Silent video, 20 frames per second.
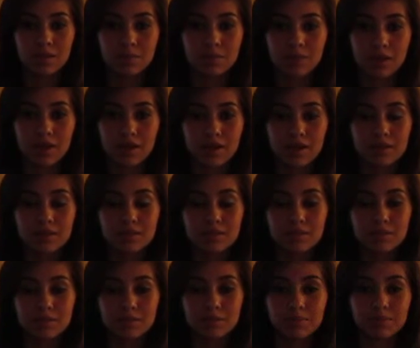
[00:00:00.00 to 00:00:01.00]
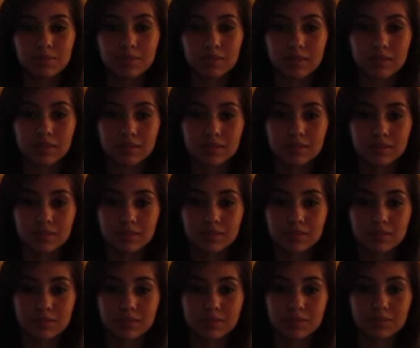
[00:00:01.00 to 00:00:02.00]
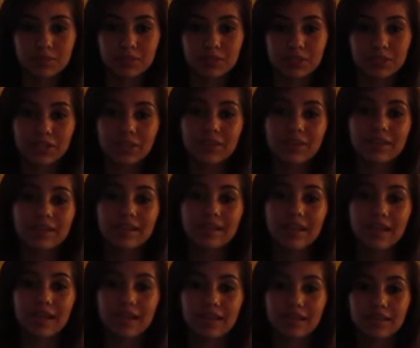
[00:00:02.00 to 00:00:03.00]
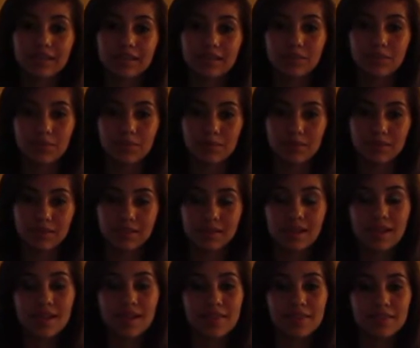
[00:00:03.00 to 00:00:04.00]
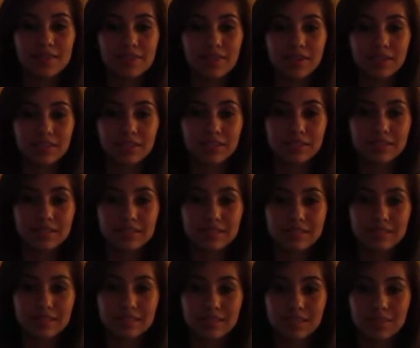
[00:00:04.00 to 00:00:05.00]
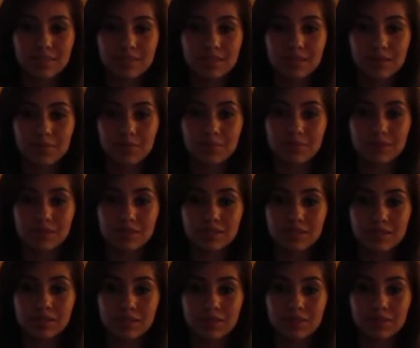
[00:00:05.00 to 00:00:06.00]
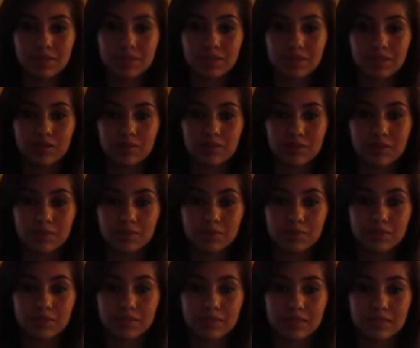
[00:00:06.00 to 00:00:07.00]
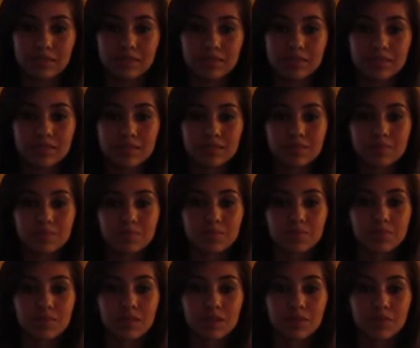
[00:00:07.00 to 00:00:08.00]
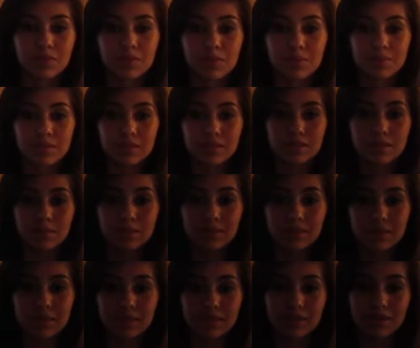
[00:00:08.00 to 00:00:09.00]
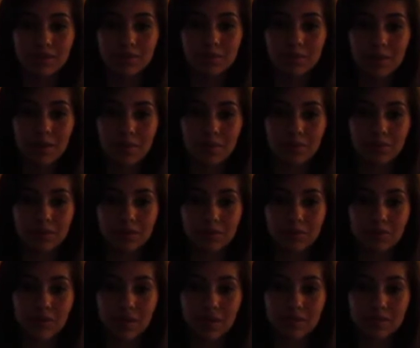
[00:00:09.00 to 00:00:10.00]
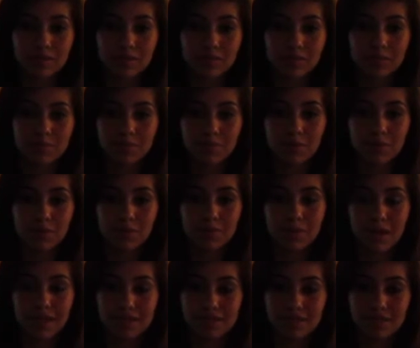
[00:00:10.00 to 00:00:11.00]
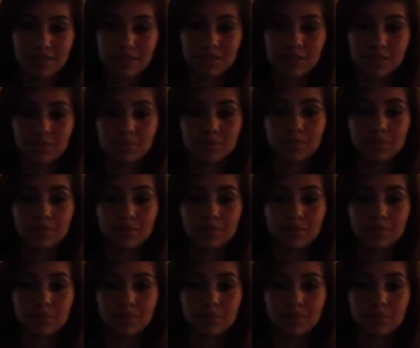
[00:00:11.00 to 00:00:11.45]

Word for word: products, machinery, and equipment. The increasing numbers of illegal immigrants from the Dominican Republic cross the Mona Passage